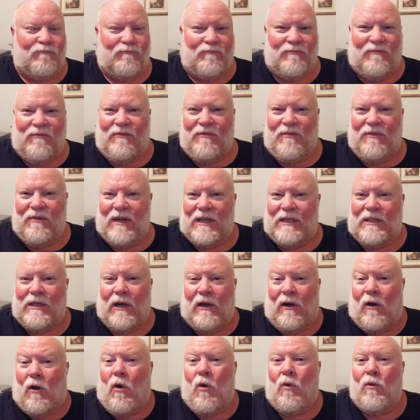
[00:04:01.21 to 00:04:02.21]
fish
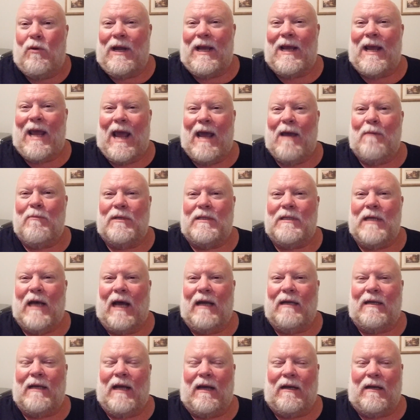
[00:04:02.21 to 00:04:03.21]
holding
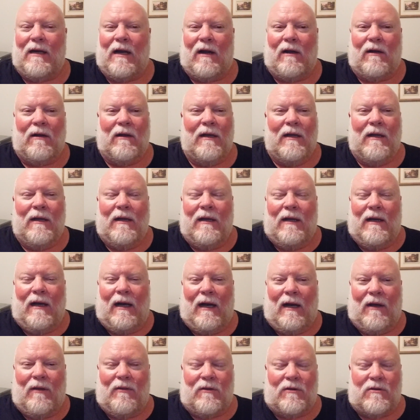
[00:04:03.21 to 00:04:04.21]
habitat down there.
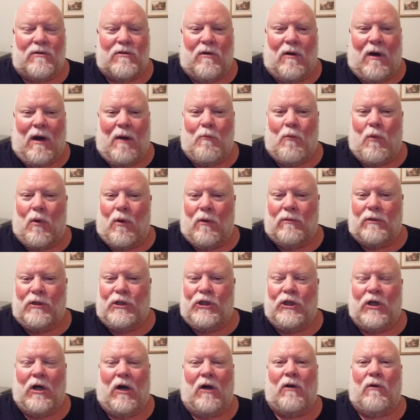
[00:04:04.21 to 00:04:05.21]
There's a lot more
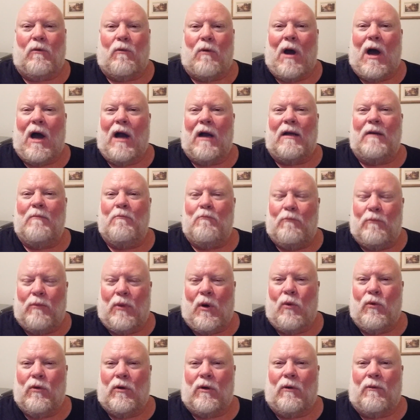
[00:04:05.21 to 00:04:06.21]
chunk rock and
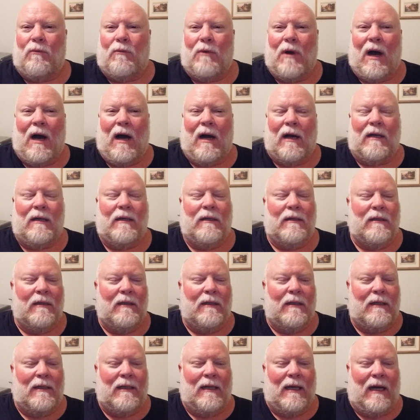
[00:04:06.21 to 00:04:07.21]
boulder rock.
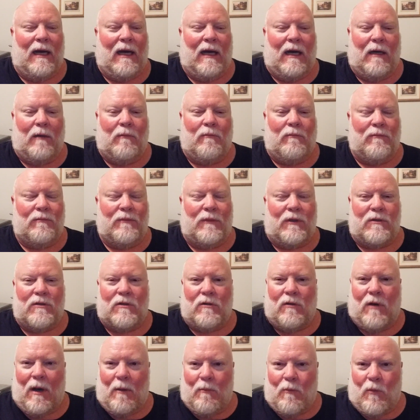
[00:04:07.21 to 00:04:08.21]
There's a
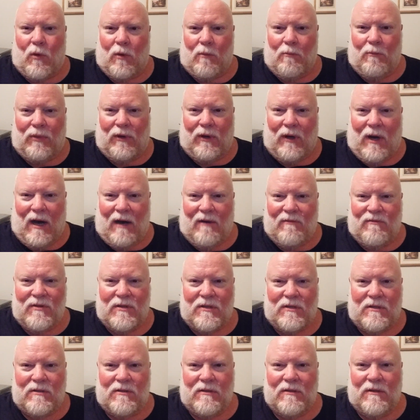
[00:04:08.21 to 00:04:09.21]
lot more
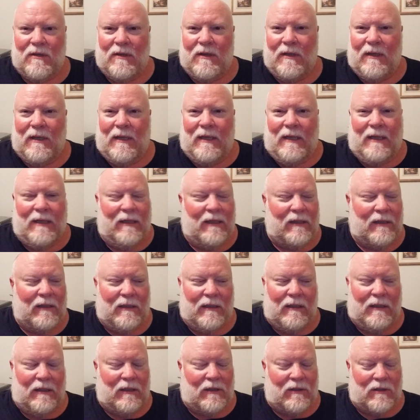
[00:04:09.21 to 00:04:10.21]
bluffs.
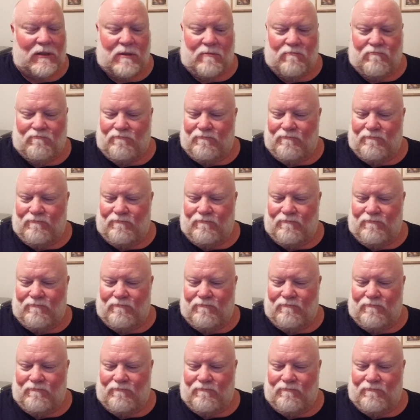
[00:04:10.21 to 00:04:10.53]
There's